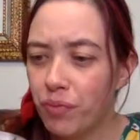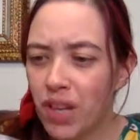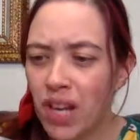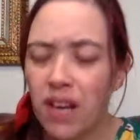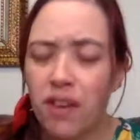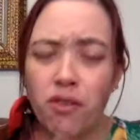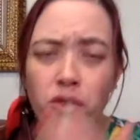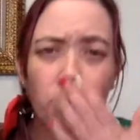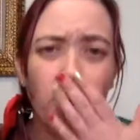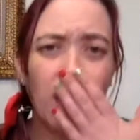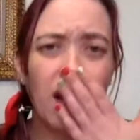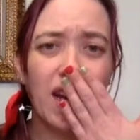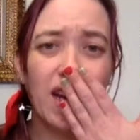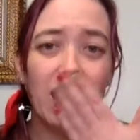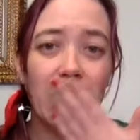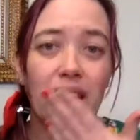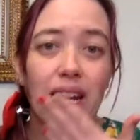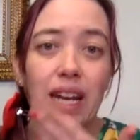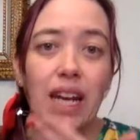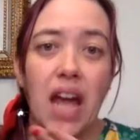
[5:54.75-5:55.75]
Even when I
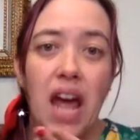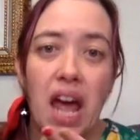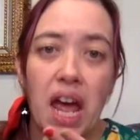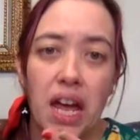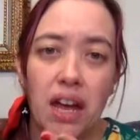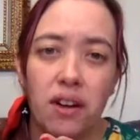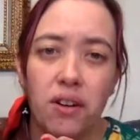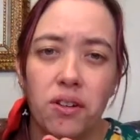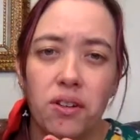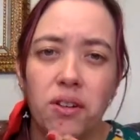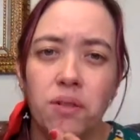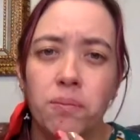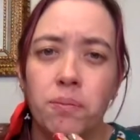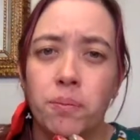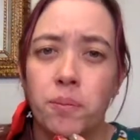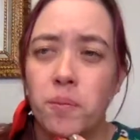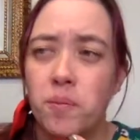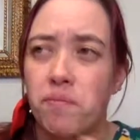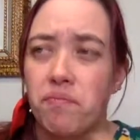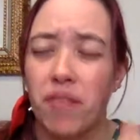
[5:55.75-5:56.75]
inhale,
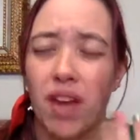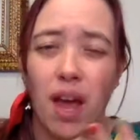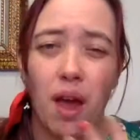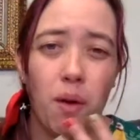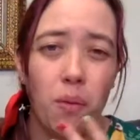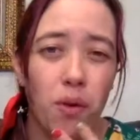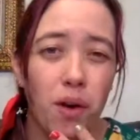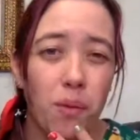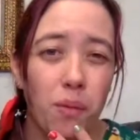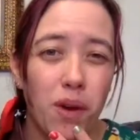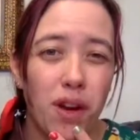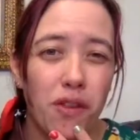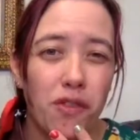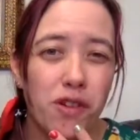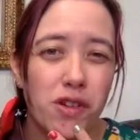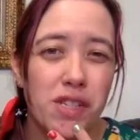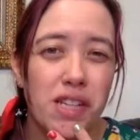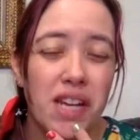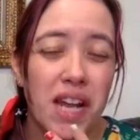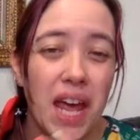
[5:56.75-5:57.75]
and when I
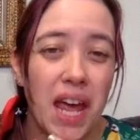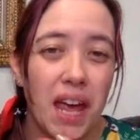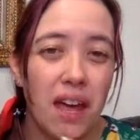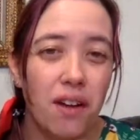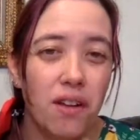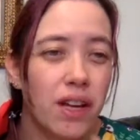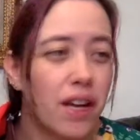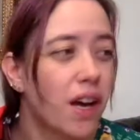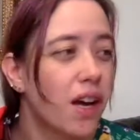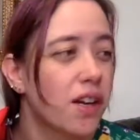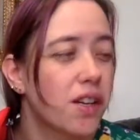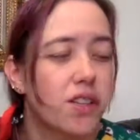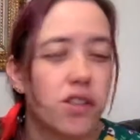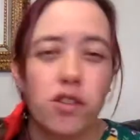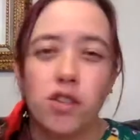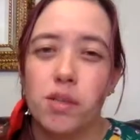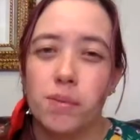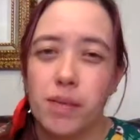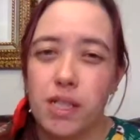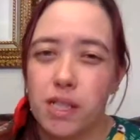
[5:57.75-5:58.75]
first inhale, it kind of
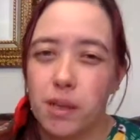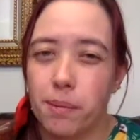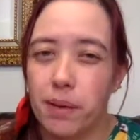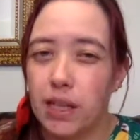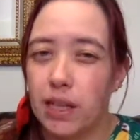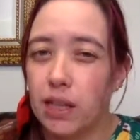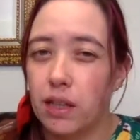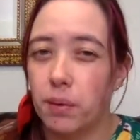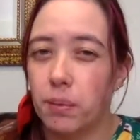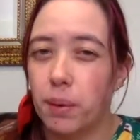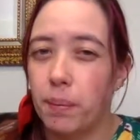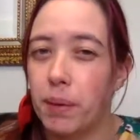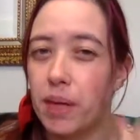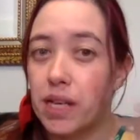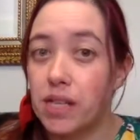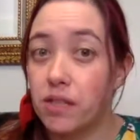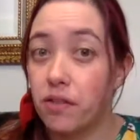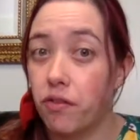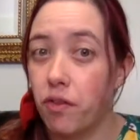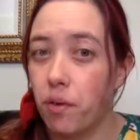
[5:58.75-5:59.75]
turns my stomach a little bit because it